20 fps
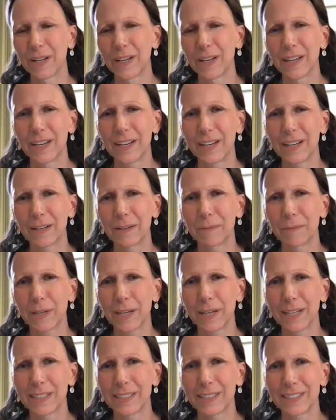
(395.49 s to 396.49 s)
Um,
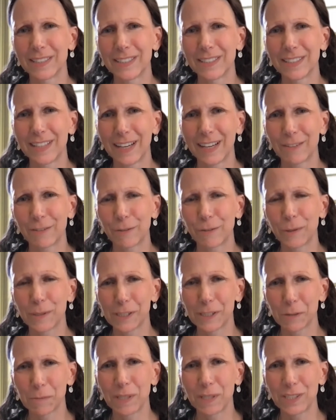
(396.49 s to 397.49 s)
and that, of course,
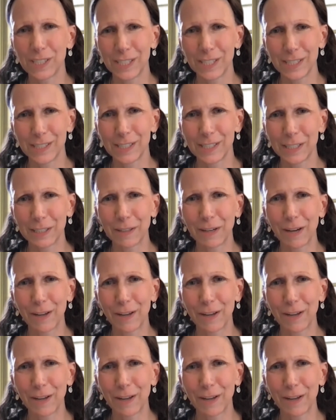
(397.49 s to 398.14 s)
is much easier.